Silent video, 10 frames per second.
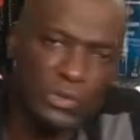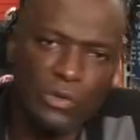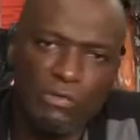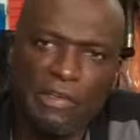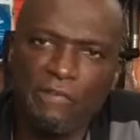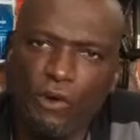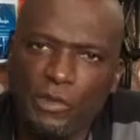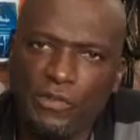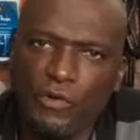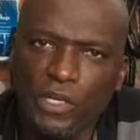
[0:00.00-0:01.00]
do a
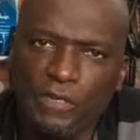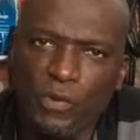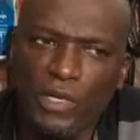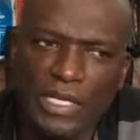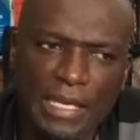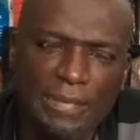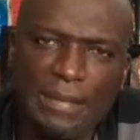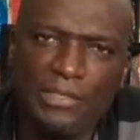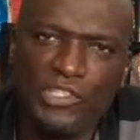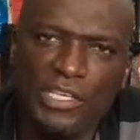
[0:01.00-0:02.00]
refurbish for you if you want to keep
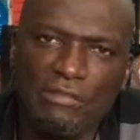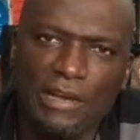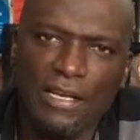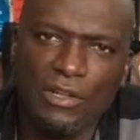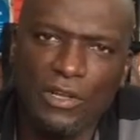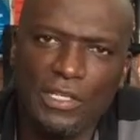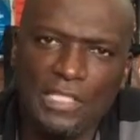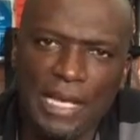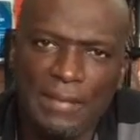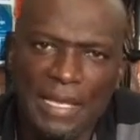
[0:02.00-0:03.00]
that machine around a longer
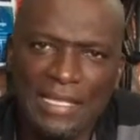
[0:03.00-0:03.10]
time.